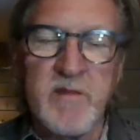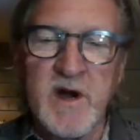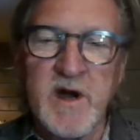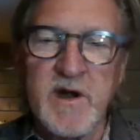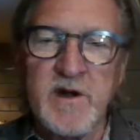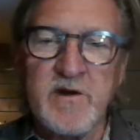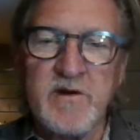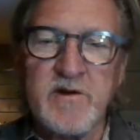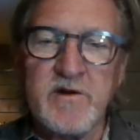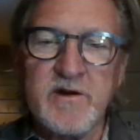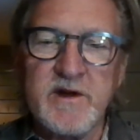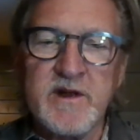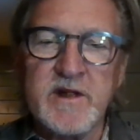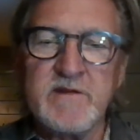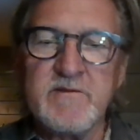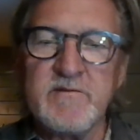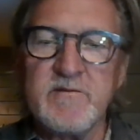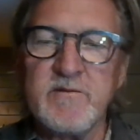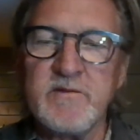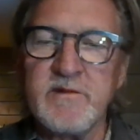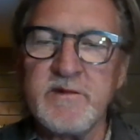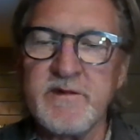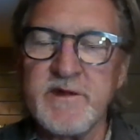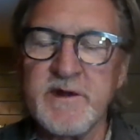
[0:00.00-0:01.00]

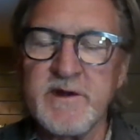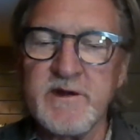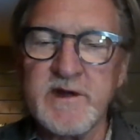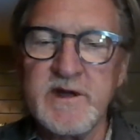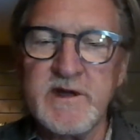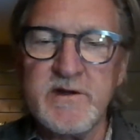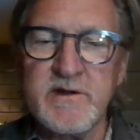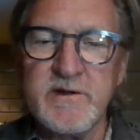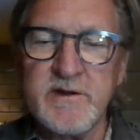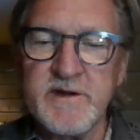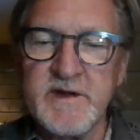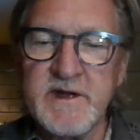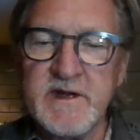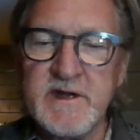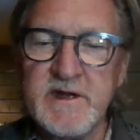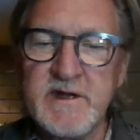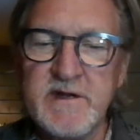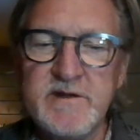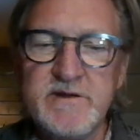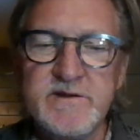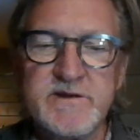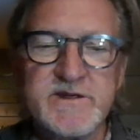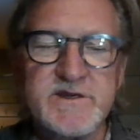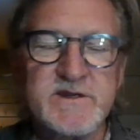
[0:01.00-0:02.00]
monitoring with their
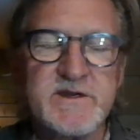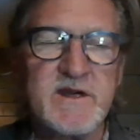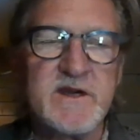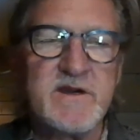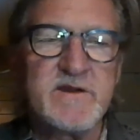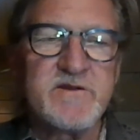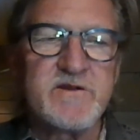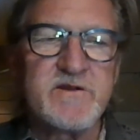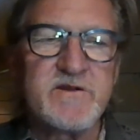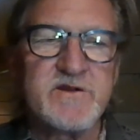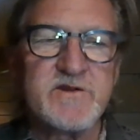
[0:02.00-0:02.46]
ELDs.